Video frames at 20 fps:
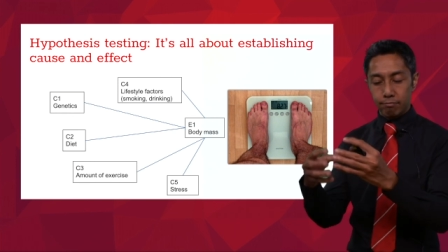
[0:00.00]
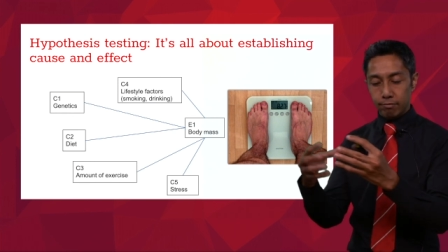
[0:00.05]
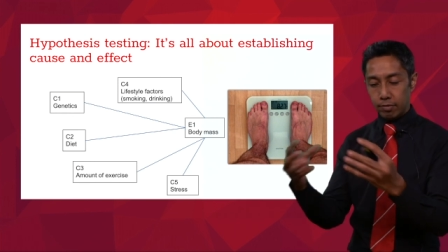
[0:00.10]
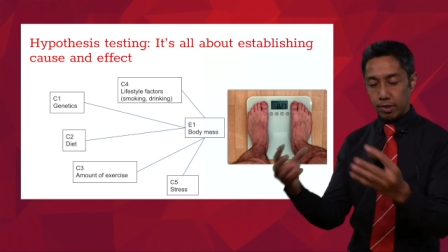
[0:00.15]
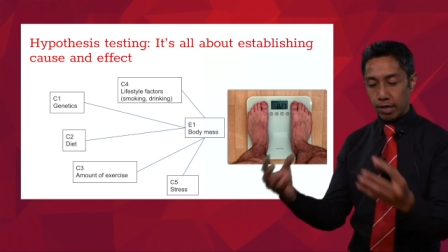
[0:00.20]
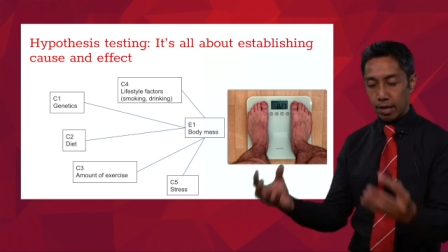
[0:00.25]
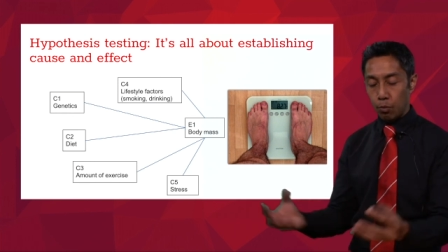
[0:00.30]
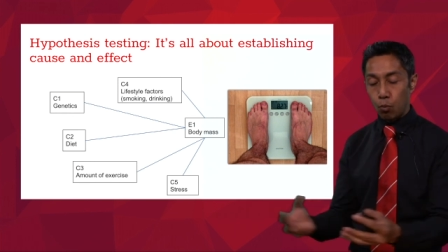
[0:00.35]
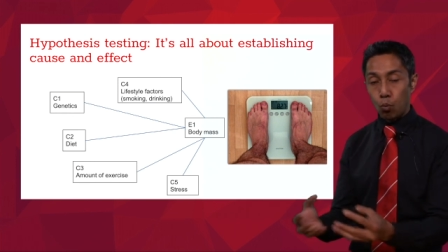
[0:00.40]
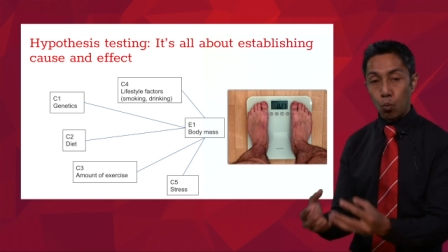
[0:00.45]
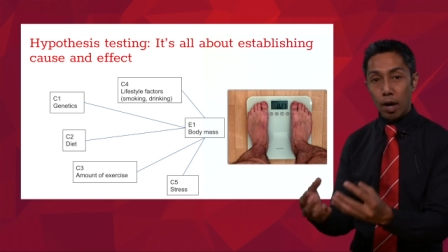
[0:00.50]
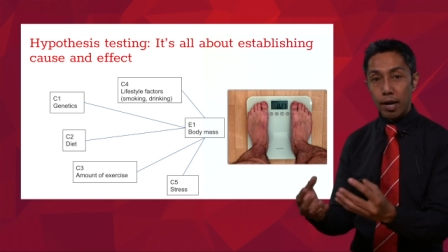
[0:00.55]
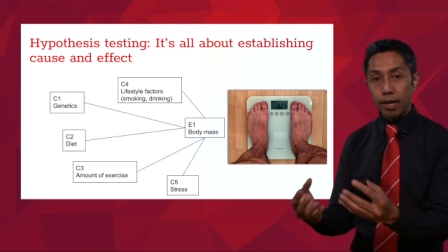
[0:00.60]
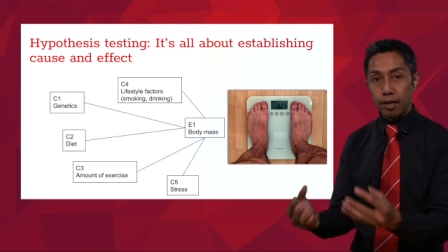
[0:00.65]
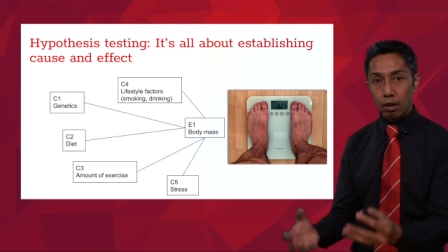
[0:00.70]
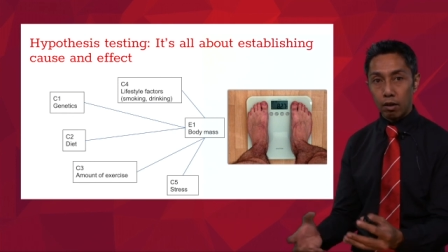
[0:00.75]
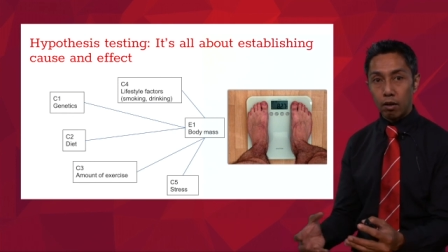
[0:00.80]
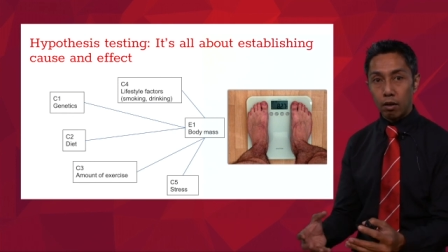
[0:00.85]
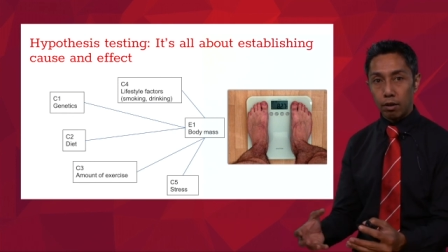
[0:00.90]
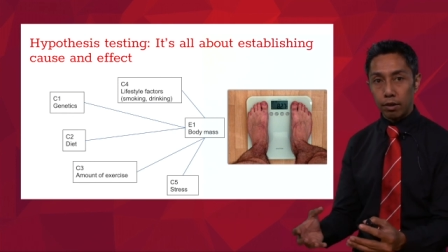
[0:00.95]
that weight
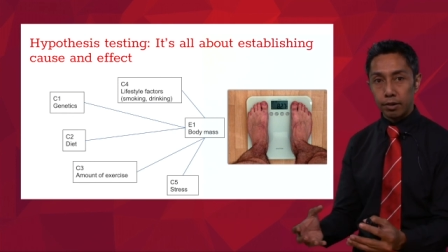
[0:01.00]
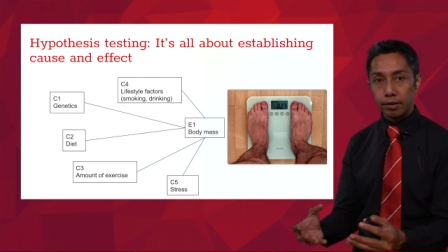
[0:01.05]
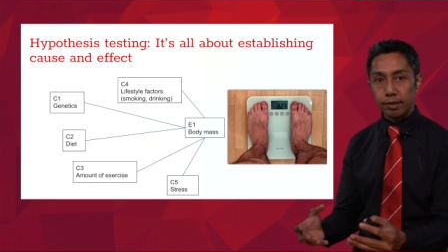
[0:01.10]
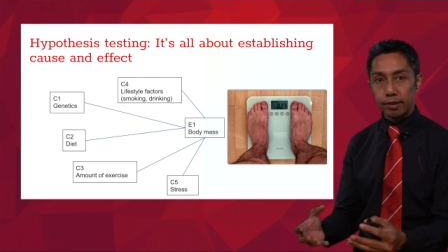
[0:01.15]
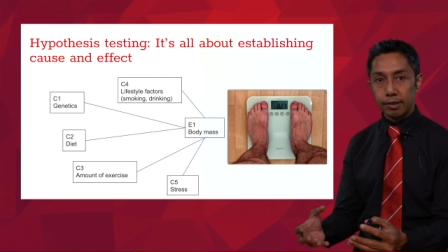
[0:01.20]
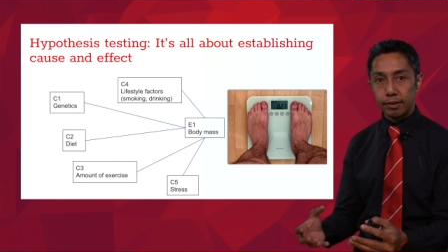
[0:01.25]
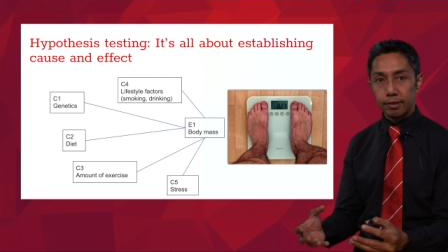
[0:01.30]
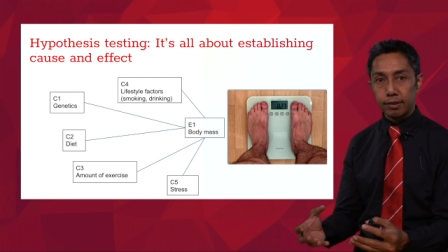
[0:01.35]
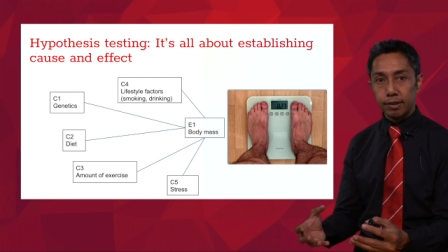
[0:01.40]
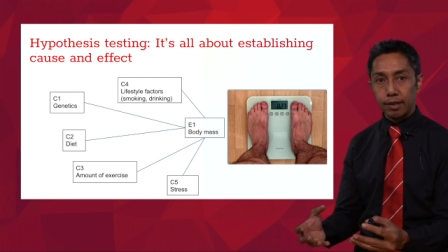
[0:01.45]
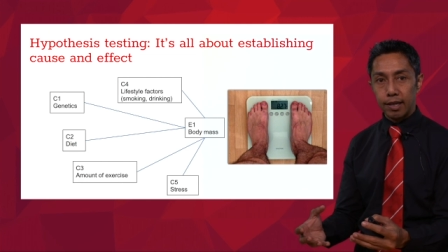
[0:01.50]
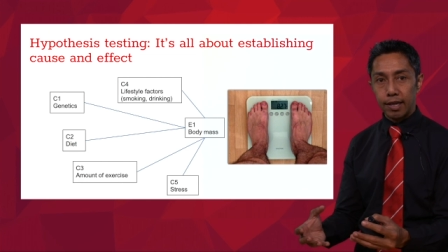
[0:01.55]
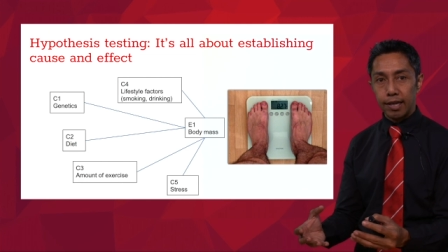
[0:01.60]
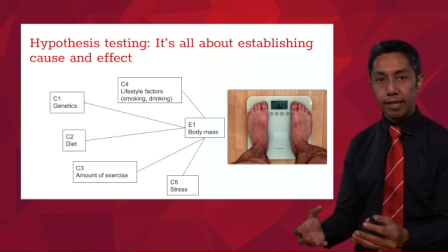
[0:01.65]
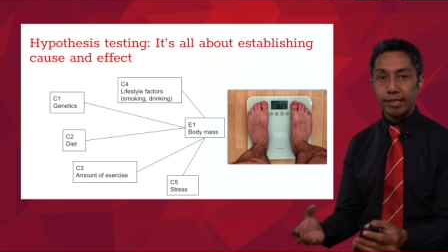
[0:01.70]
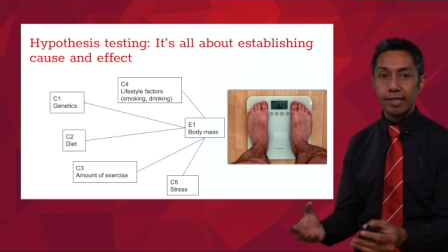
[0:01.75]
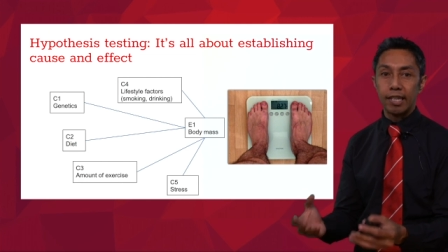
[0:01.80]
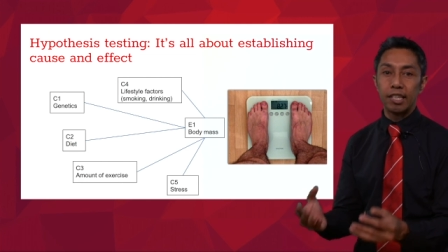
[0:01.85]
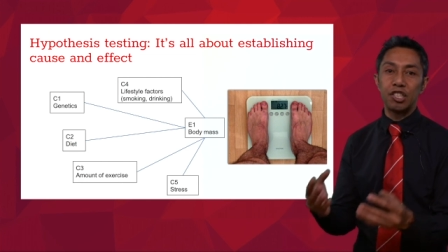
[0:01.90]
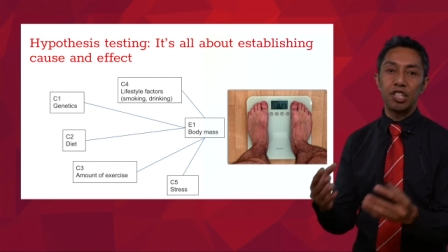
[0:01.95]
loss
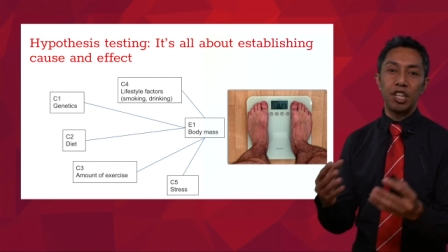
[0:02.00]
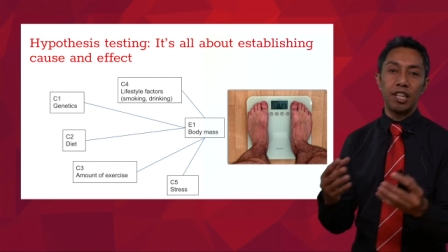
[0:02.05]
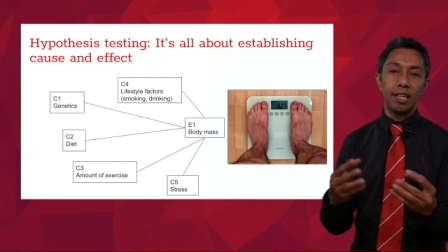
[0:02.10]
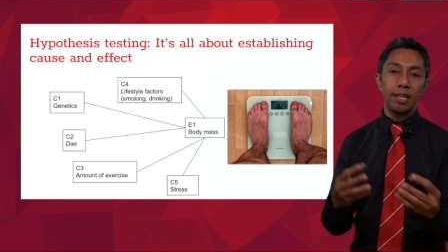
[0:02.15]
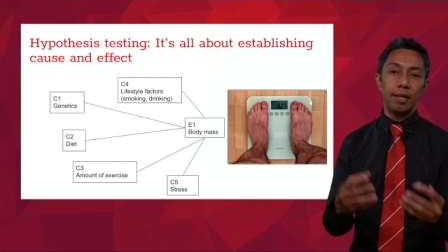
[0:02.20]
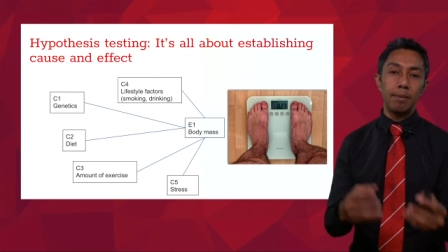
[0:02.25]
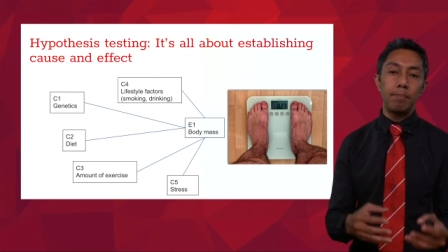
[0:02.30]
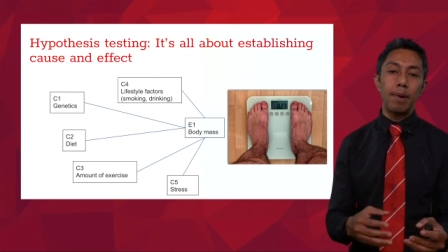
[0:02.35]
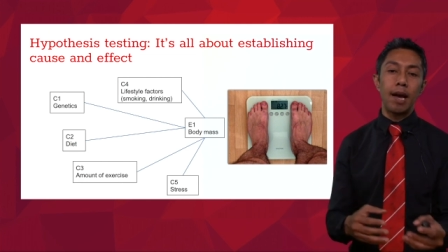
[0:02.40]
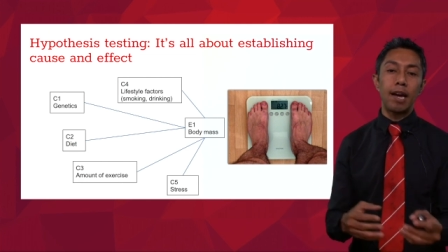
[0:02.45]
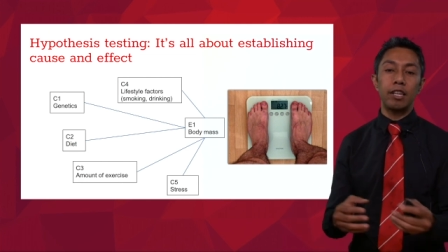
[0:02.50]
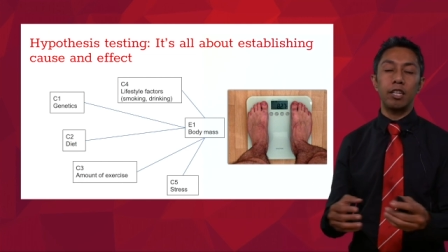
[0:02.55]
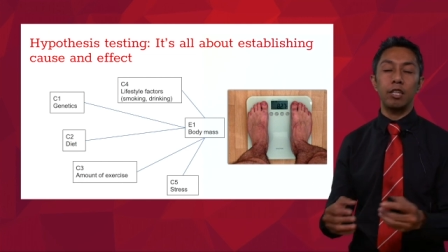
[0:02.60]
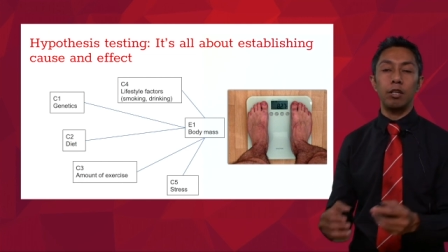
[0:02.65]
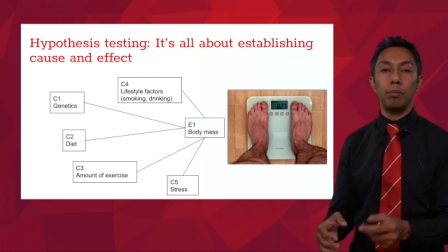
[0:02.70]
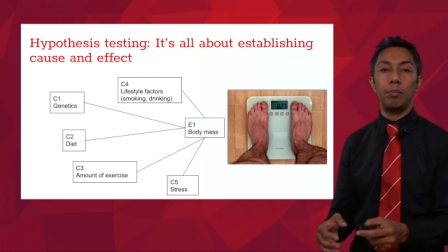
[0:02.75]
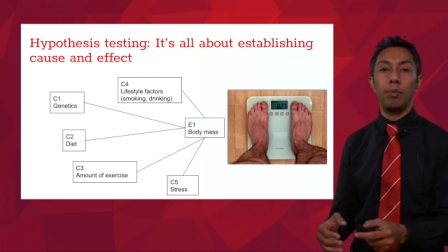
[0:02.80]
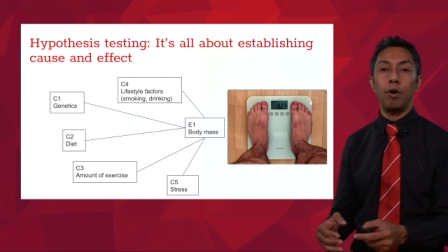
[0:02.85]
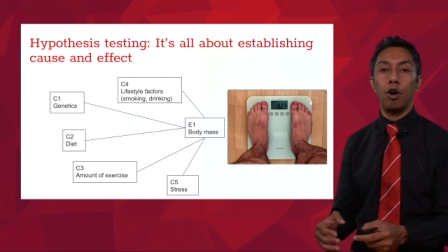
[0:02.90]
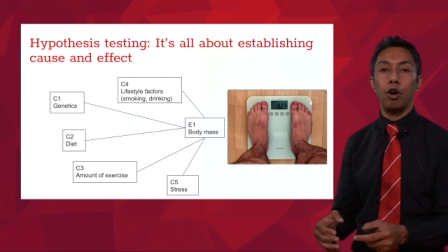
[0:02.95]
is actually impacted
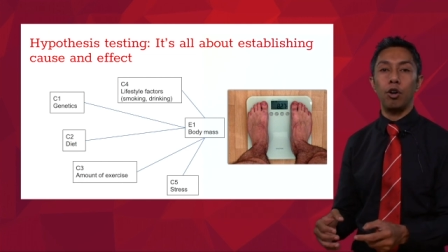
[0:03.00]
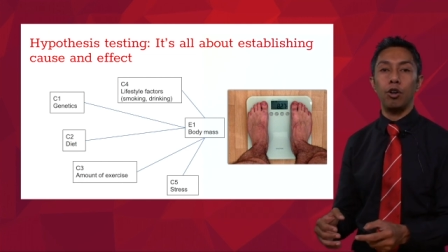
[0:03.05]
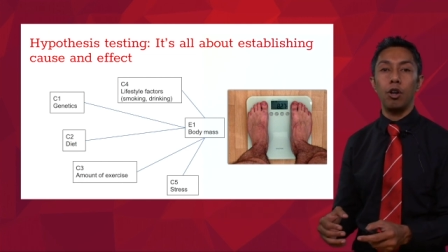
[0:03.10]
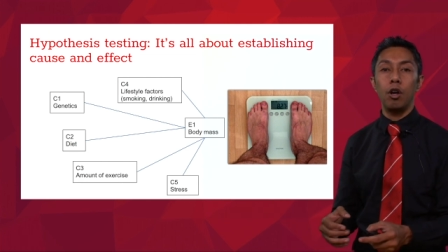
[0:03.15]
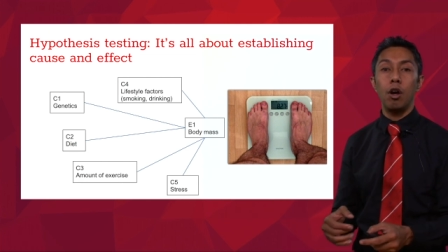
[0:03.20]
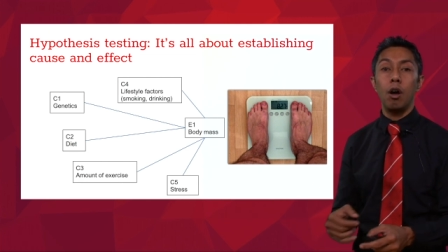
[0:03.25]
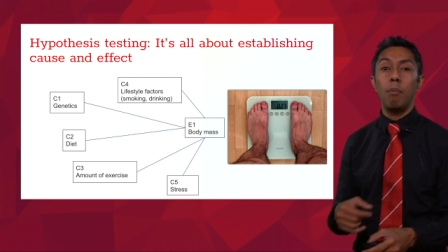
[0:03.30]
upon